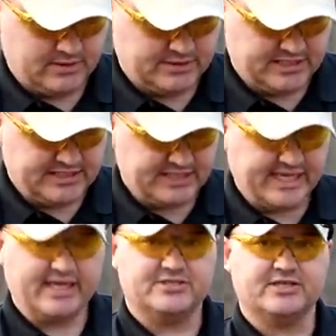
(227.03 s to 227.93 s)
C C
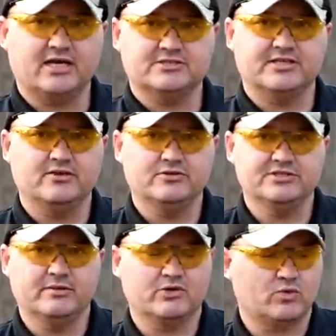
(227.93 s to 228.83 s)
I shot shells,
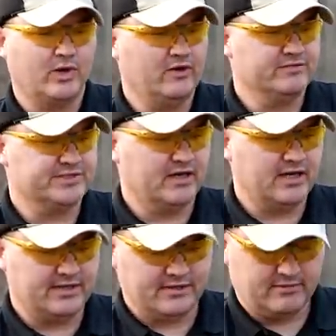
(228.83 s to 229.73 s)
number twelve shot.